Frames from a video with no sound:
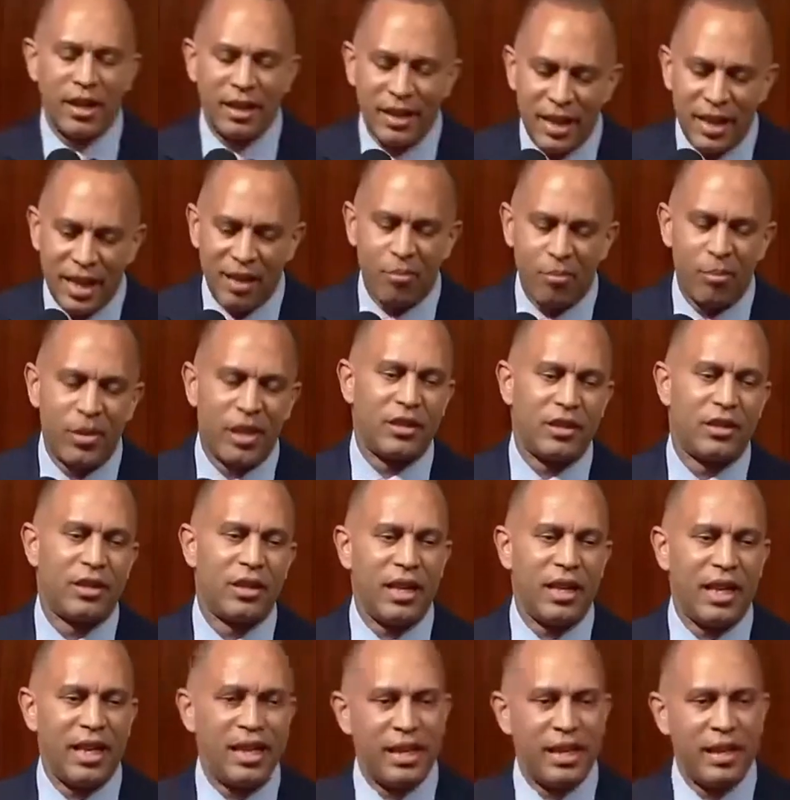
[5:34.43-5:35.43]
I did not
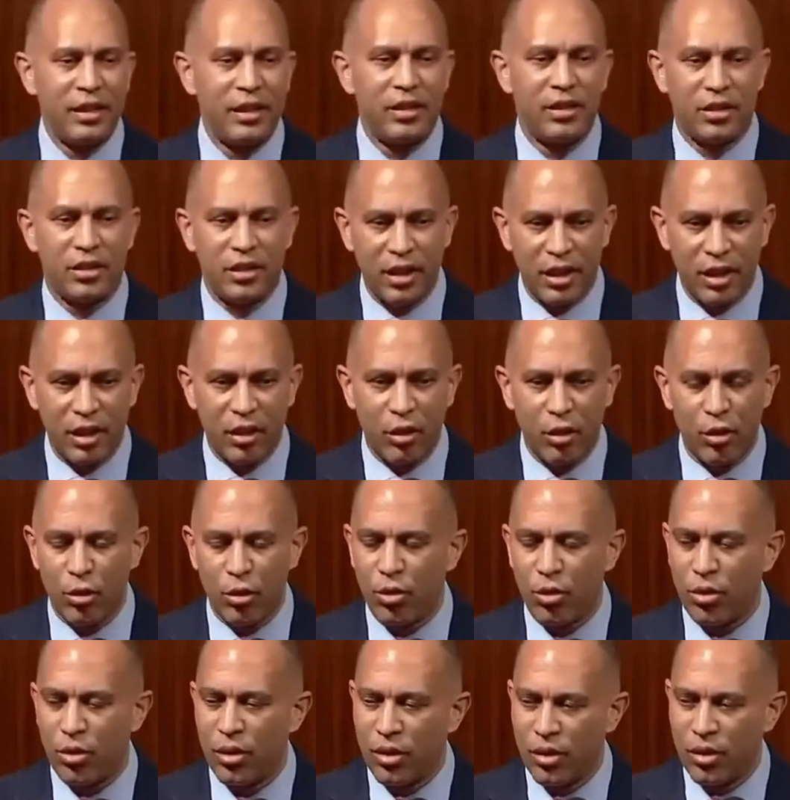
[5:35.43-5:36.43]
mention any
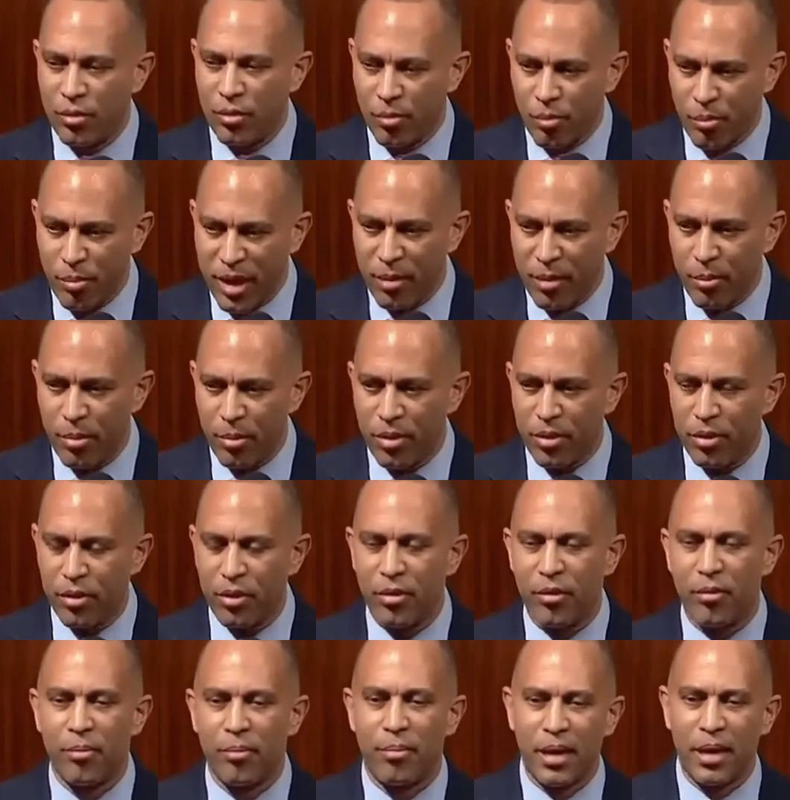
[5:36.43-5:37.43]
single
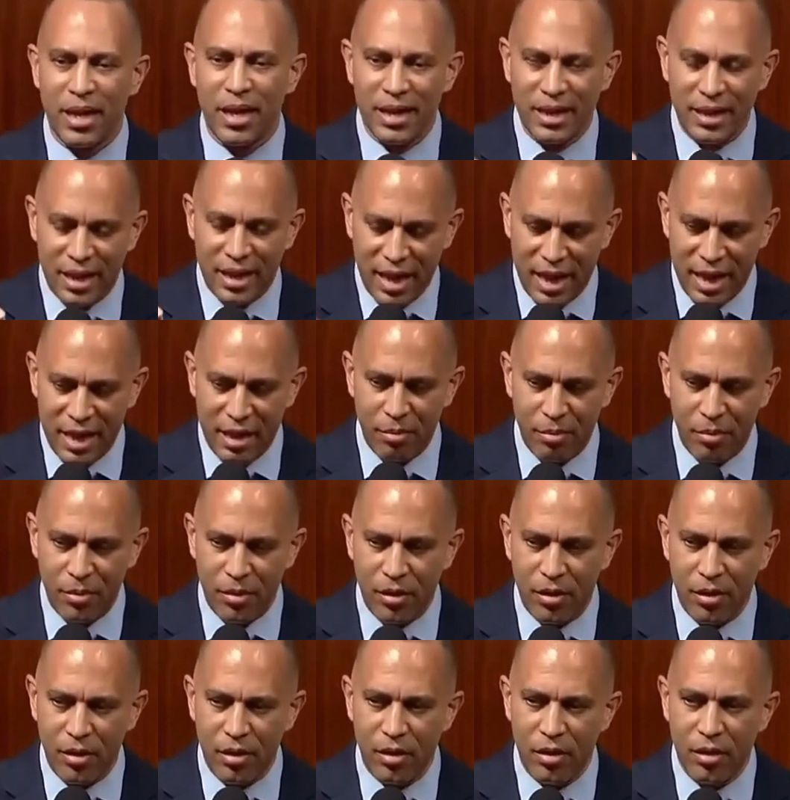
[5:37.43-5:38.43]
member by name
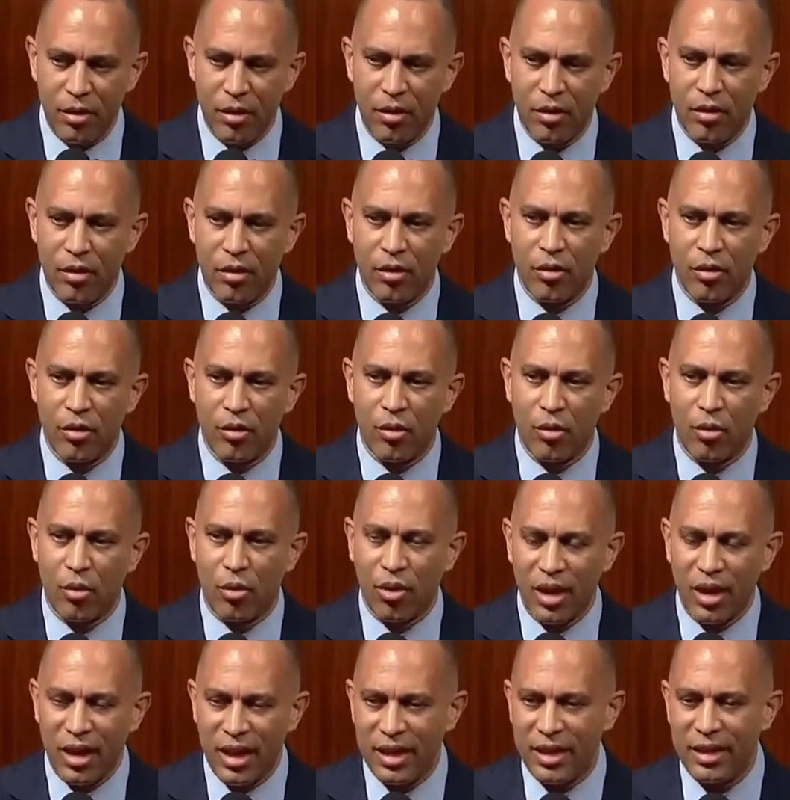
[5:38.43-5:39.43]

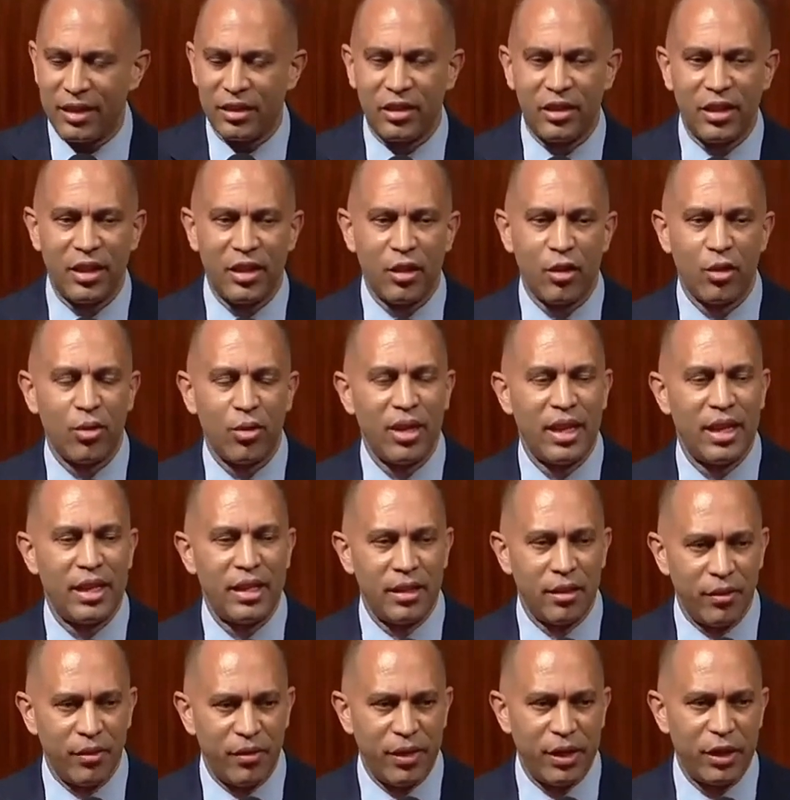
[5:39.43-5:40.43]
or any single
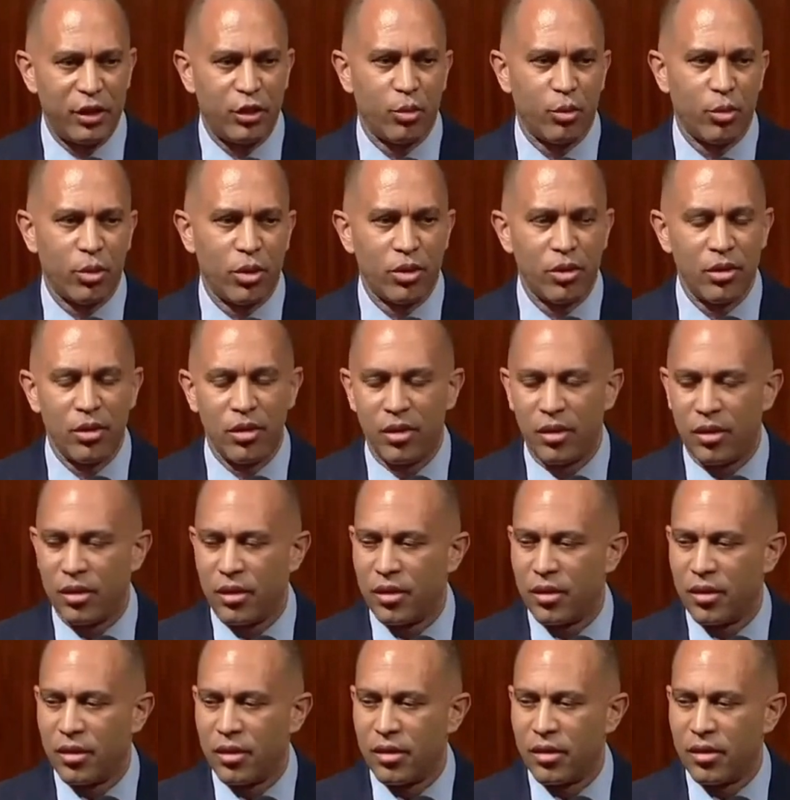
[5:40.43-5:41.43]
individual
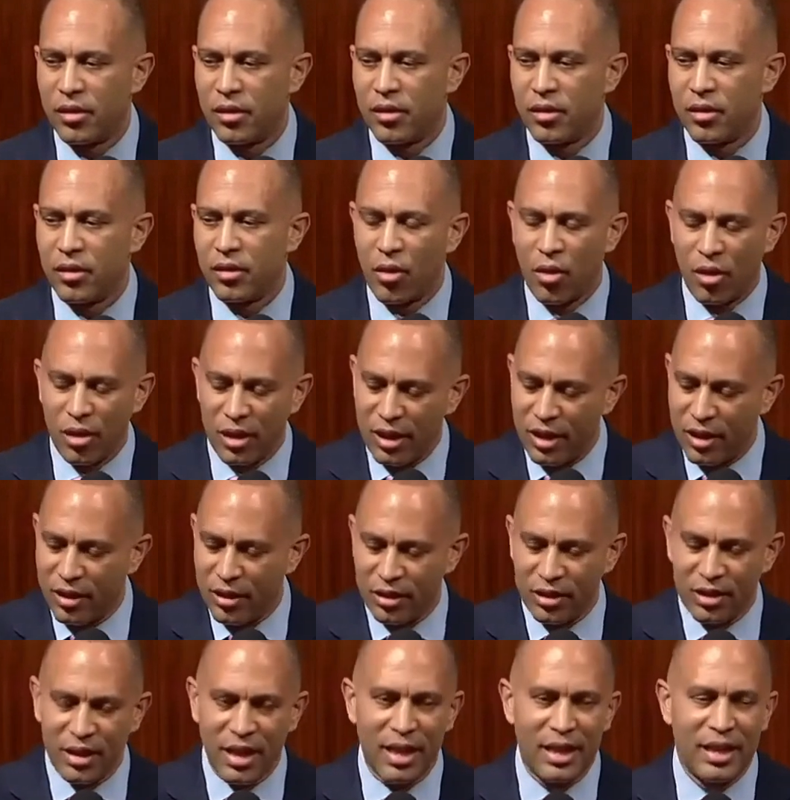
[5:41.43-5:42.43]
on the other
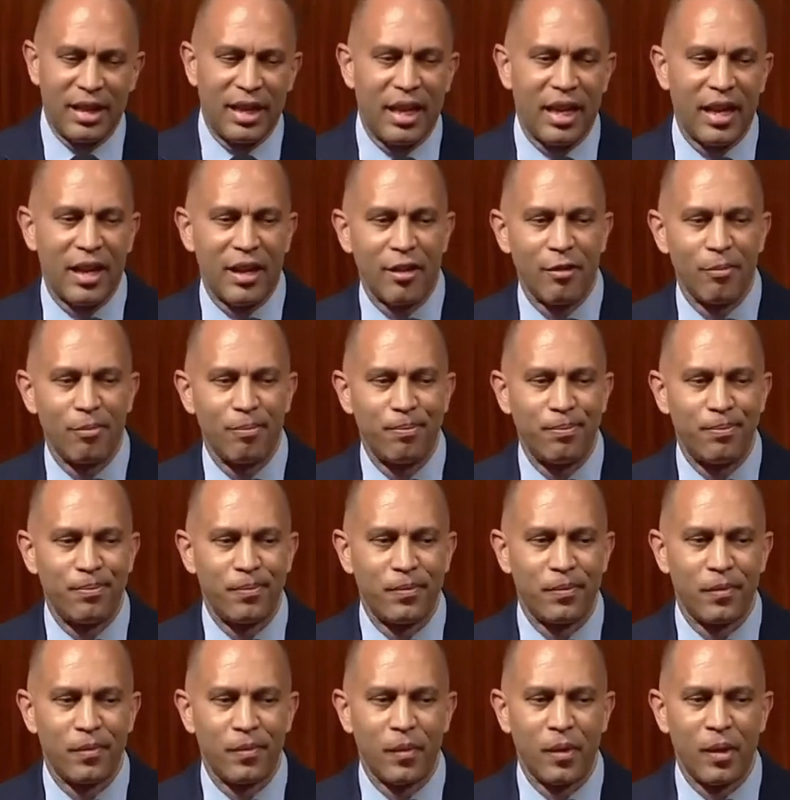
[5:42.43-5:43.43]
side of the aisle.
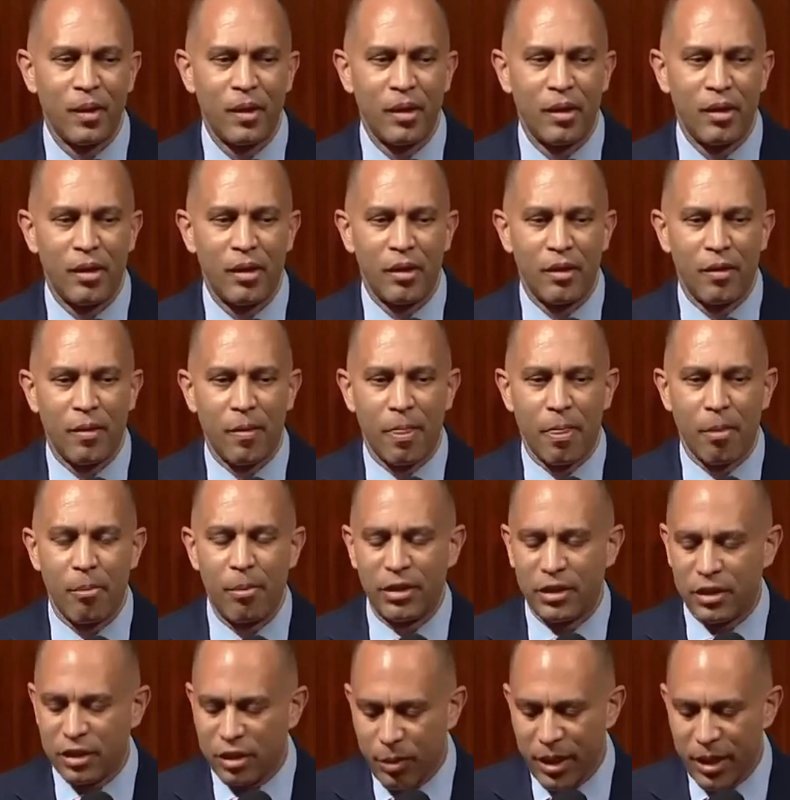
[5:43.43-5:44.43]

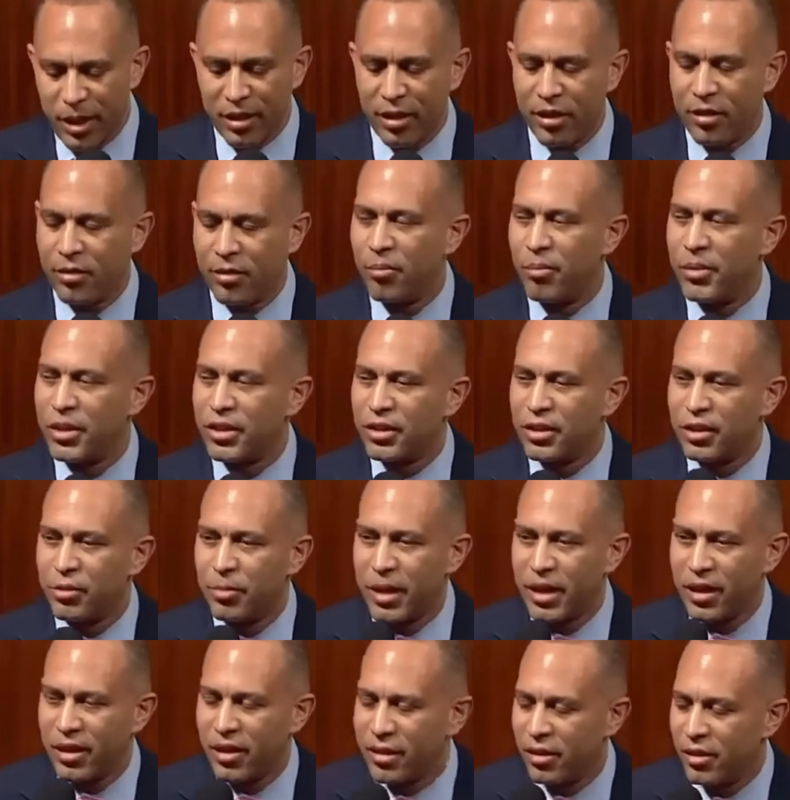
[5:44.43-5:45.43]
Mr.
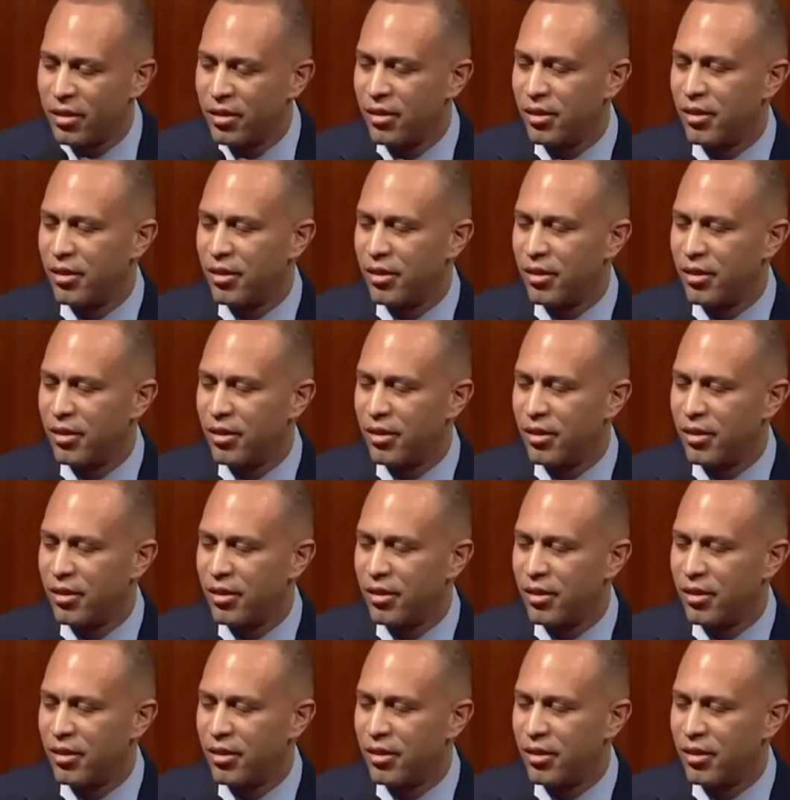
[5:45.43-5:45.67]
Speaker,